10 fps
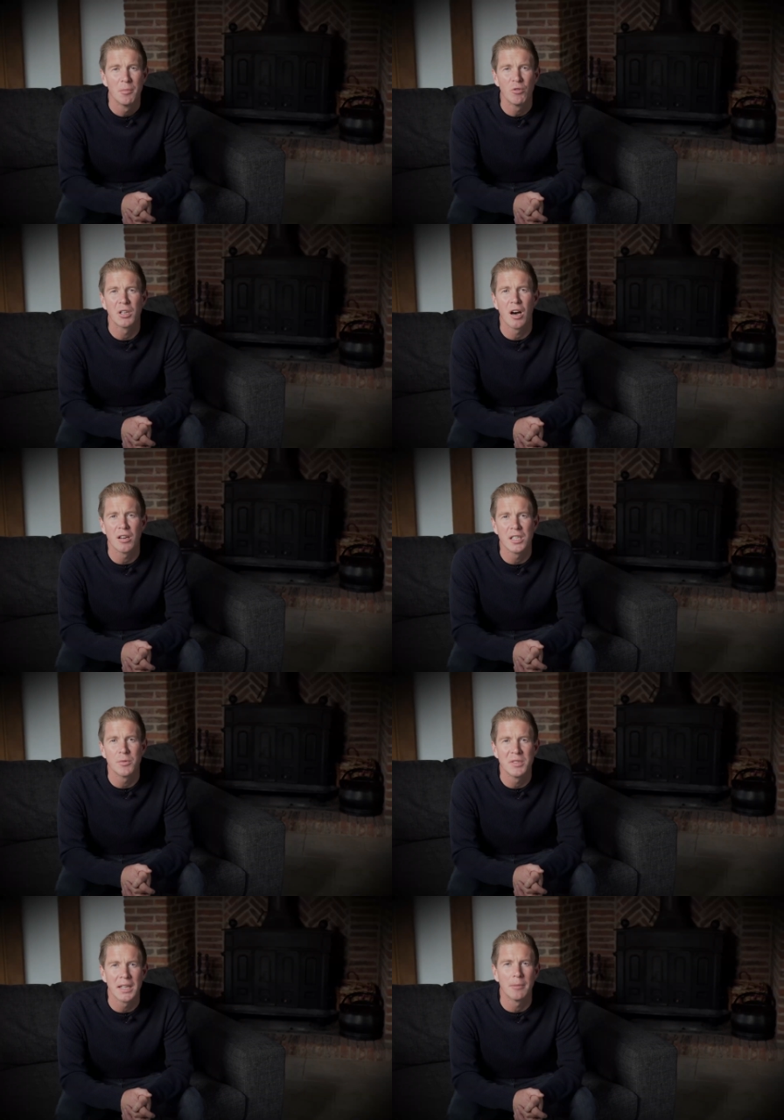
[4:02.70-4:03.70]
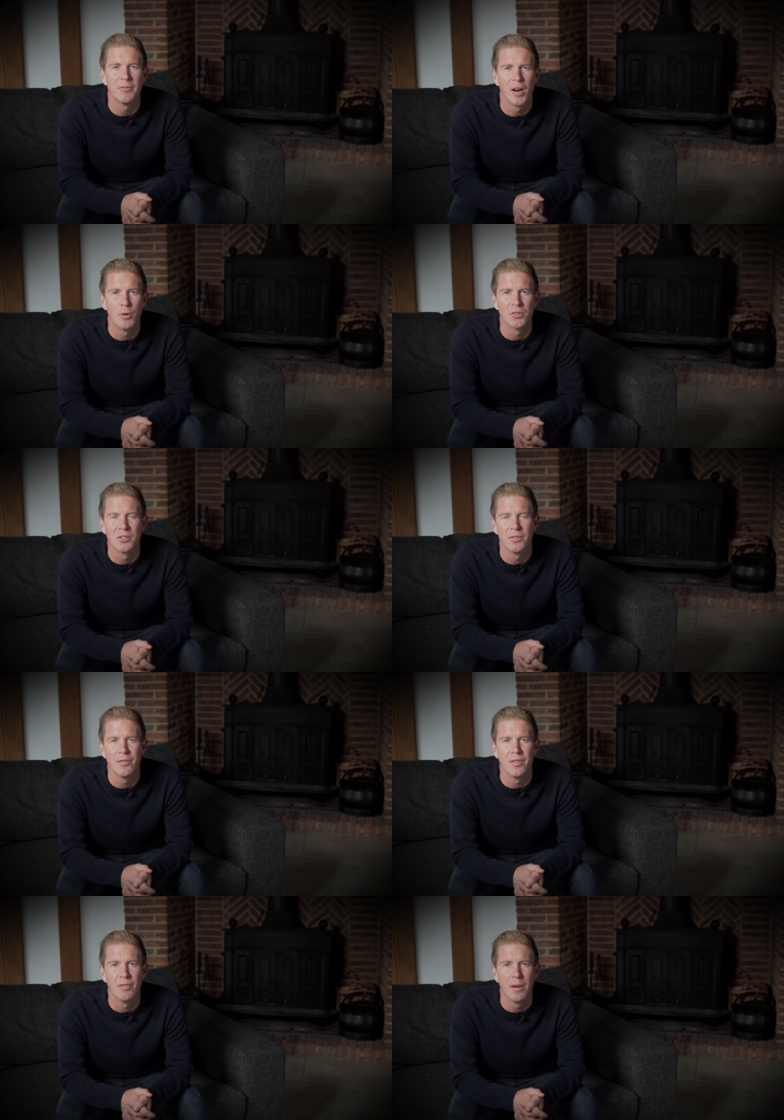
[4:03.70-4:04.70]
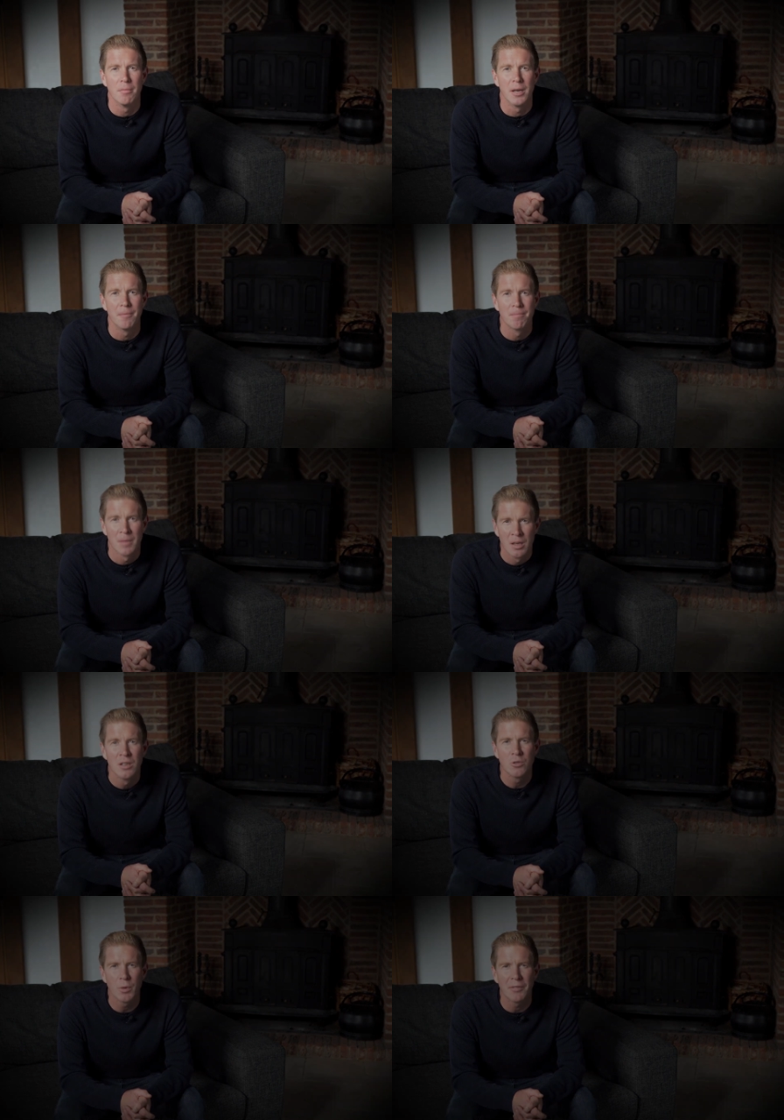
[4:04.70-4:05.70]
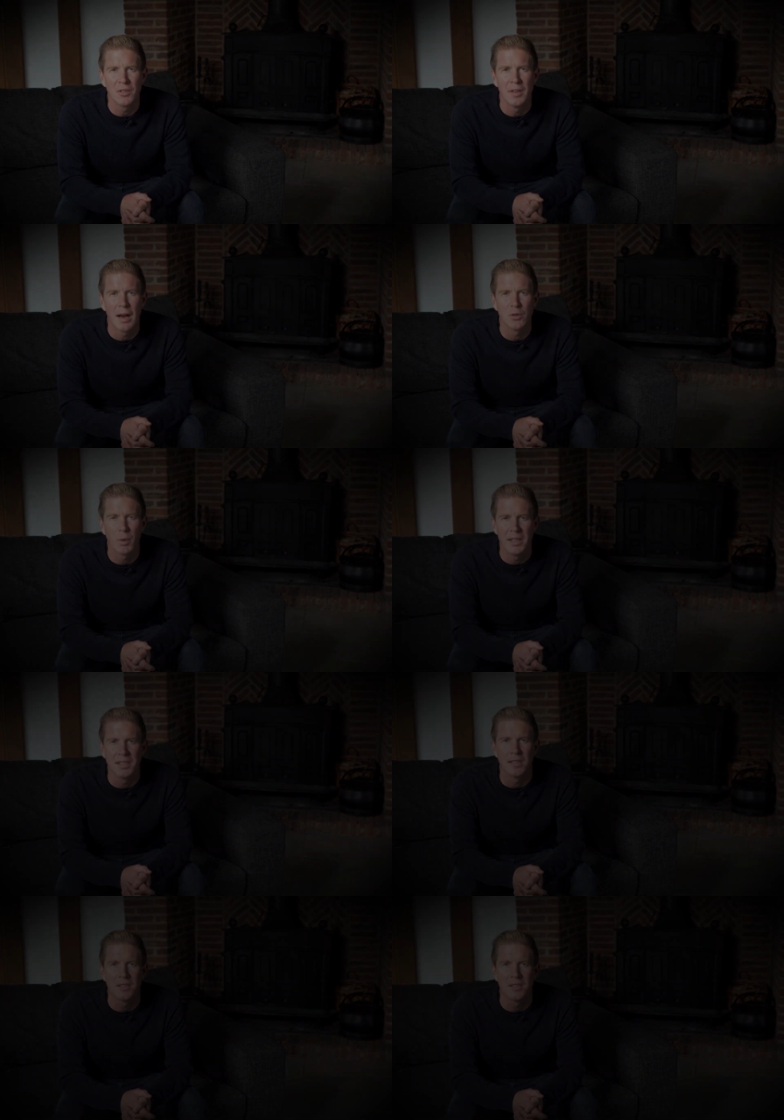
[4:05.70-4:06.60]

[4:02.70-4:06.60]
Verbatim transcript: but regardless, we send up fireworks on the fifth of November. So all we have to do now is wait until it's